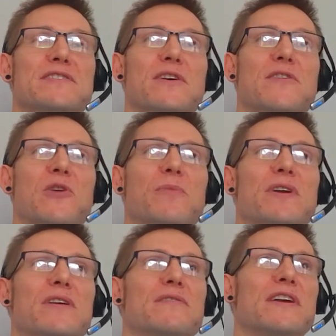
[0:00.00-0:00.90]
So there'll
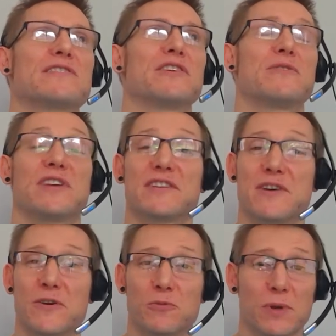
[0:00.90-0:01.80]
be things like using
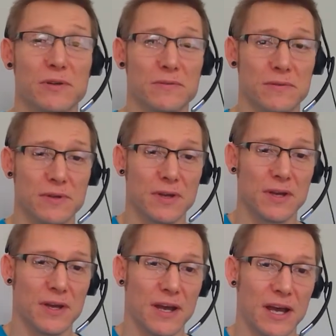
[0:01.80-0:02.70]
Eternal Blue
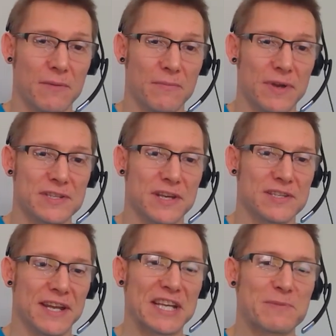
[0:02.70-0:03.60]
um, as a,
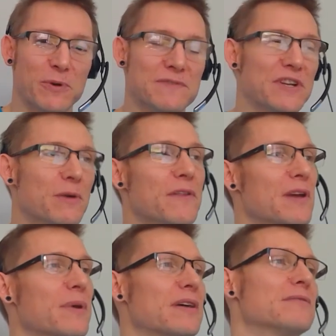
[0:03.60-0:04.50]
as an exploit. If you know
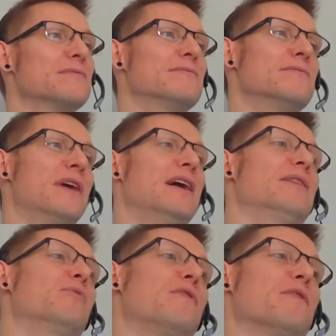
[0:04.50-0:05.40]
anything about
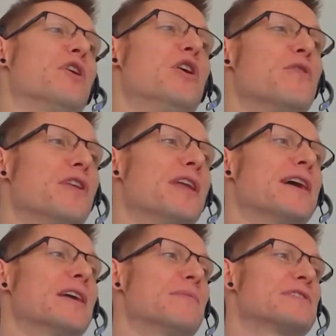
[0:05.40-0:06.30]
um, or you ever heard the
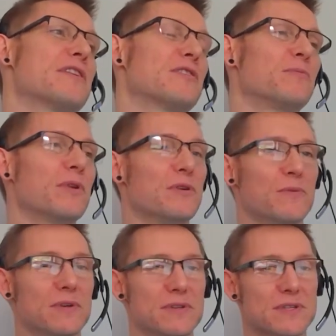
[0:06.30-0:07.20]
name, Eternal Blue
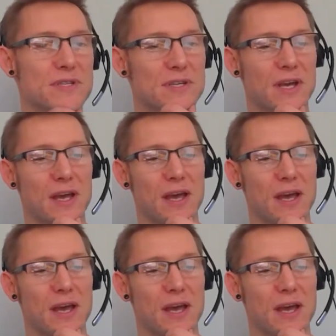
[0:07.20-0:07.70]
was